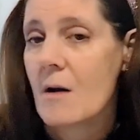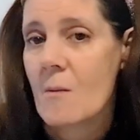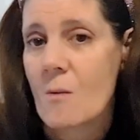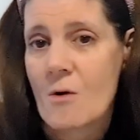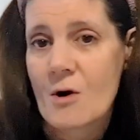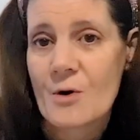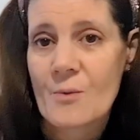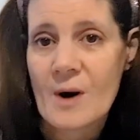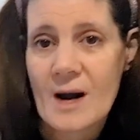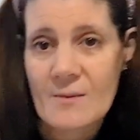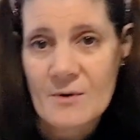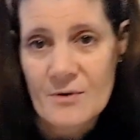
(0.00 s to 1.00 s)
walking
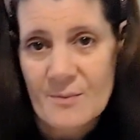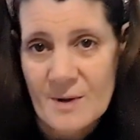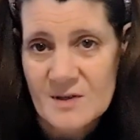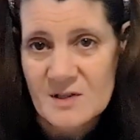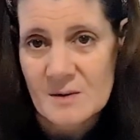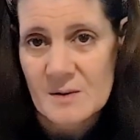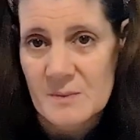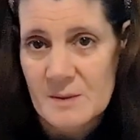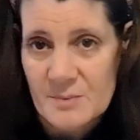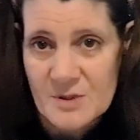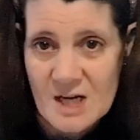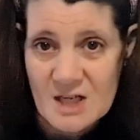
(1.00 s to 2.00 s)
away with my stomach being
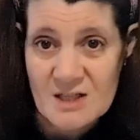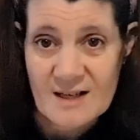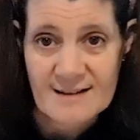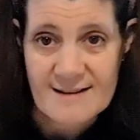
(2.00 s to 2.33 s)
protected like